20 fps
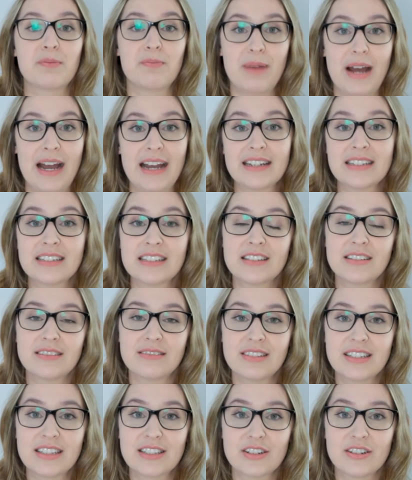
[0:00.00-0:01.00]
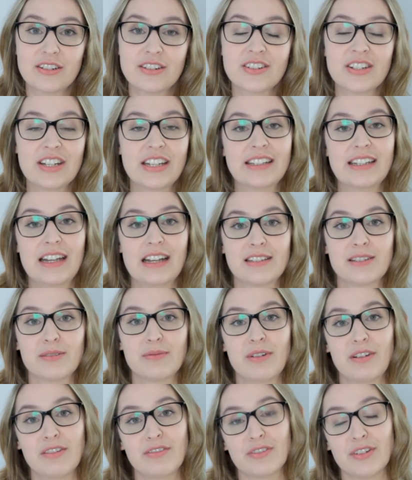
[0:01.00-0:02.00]
back to the research, and that's a
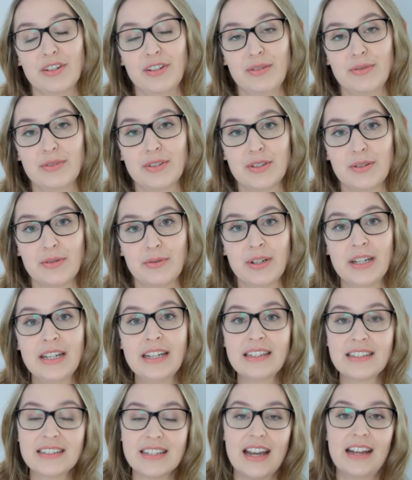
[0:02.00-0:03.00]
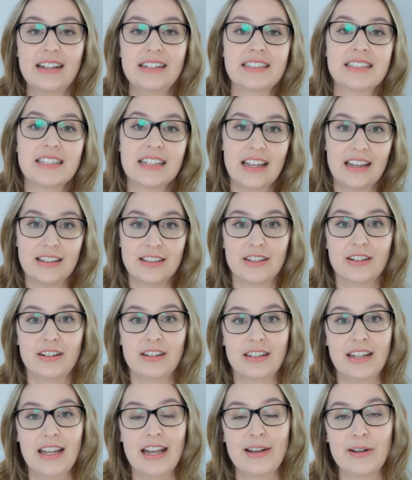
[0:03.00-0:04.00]
way for you to tie it together
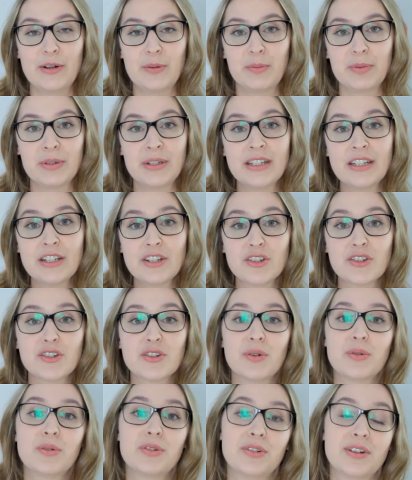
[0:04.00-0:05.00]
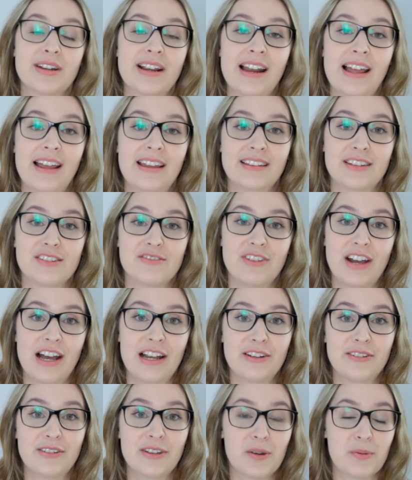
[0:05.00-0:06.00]
and help show your client the
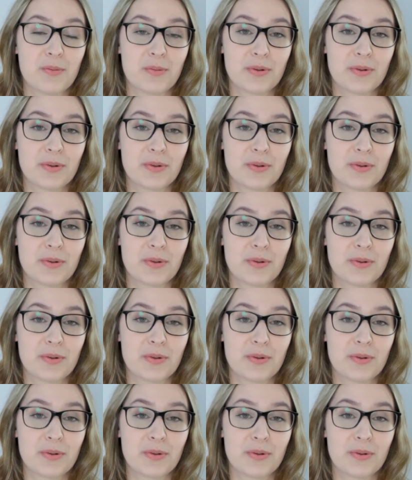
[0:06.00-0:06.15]
value they're